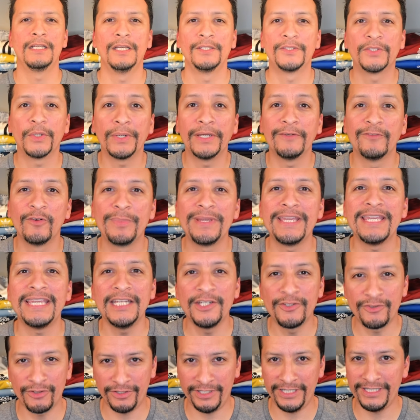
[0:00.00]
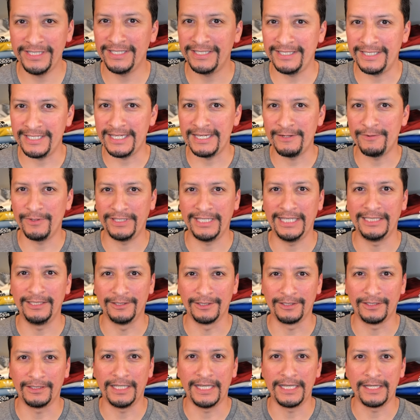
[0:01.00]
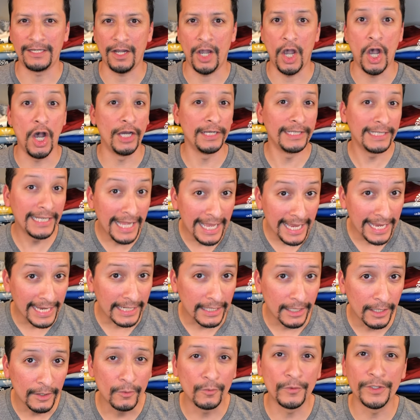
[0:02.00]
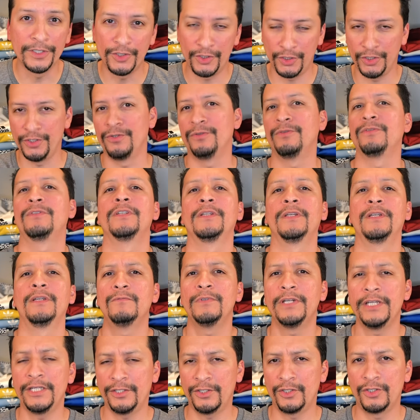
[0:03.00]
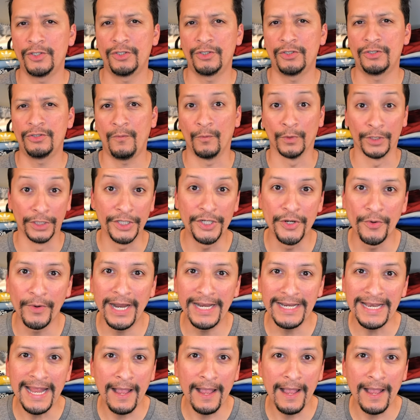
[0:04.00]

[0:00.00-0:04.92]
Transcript: So it will be interesting to see what they look like on leg with shoes, which we're gonna do right